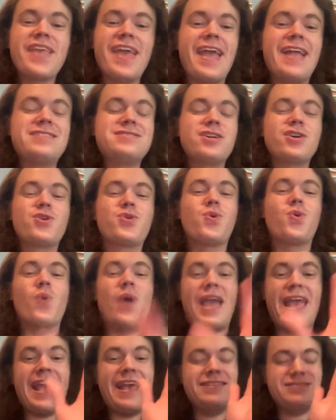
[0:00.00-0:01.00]
It's a
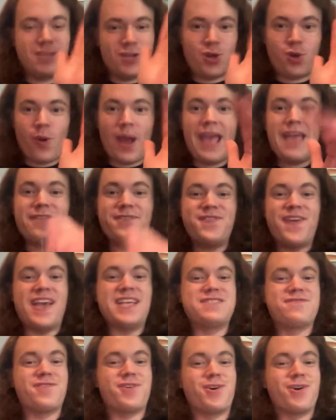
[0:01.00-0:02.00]
great
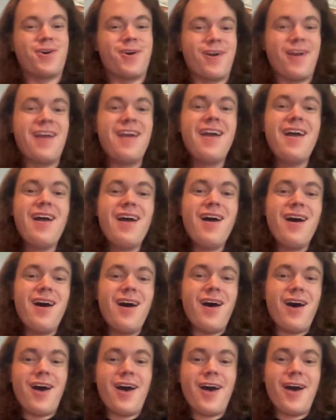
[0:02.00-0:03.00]
face for
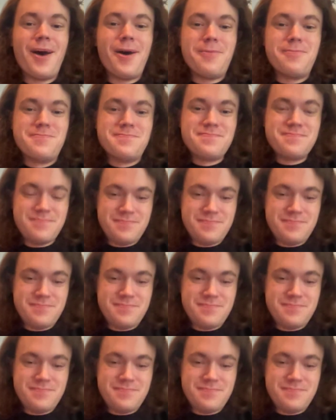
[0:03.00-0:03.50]
her.